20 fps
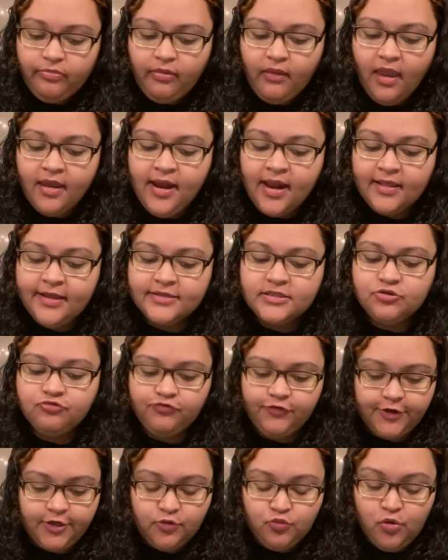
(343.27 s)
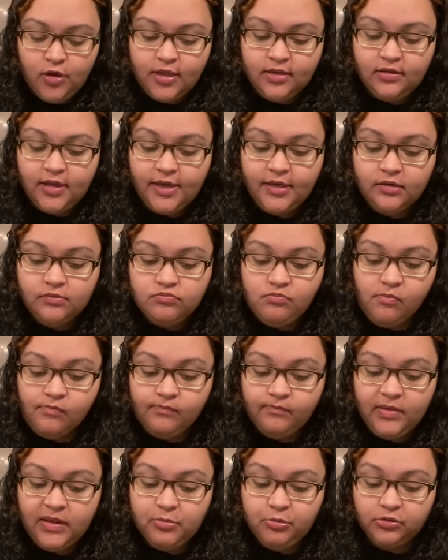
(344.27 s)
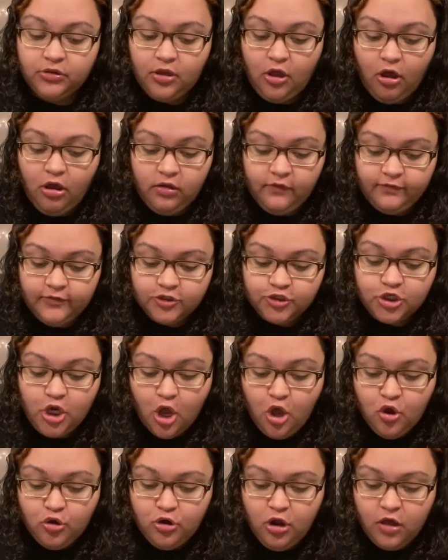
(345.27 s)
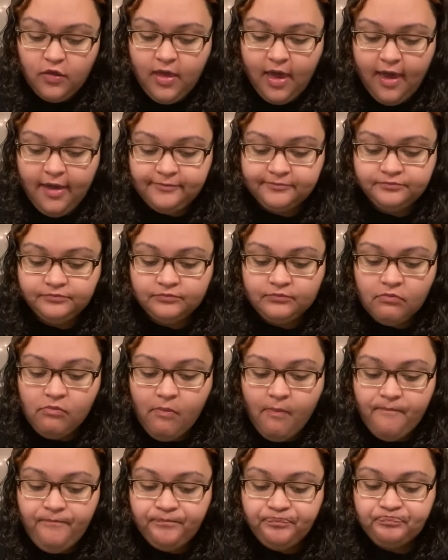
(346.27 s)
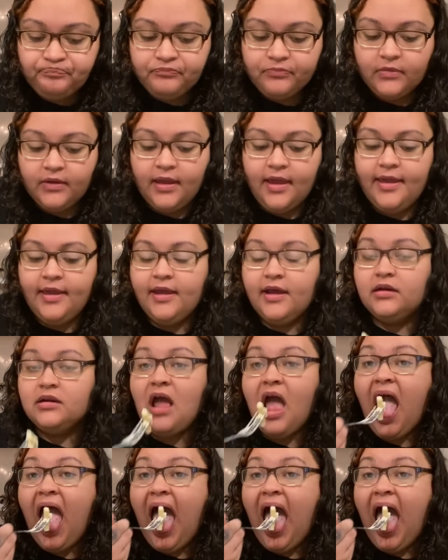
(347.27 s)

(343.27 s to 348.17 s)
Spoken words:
and I like to read what like people thought of the show and all that, and